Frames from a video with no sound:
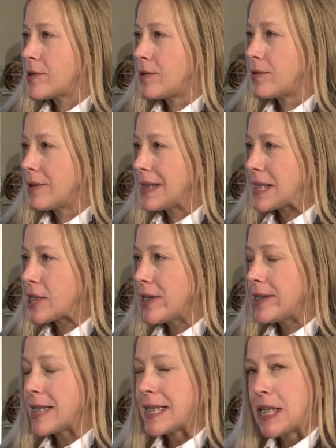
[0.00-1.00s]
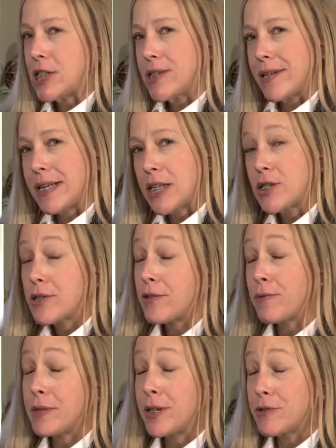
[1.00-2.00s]
solar, Lisa. I think it's the
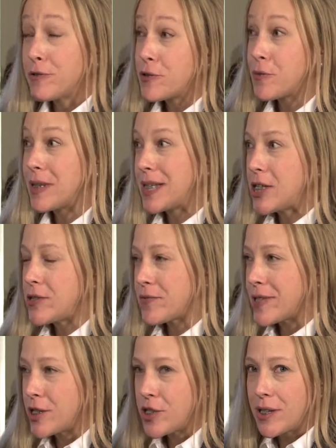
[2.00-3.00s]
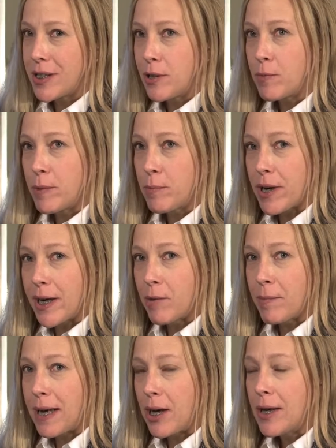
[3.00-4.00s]
320 days of sunshine that we brag
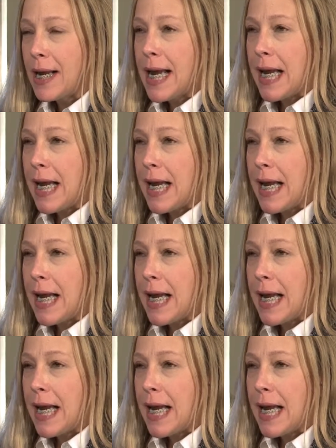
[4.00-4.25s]
about,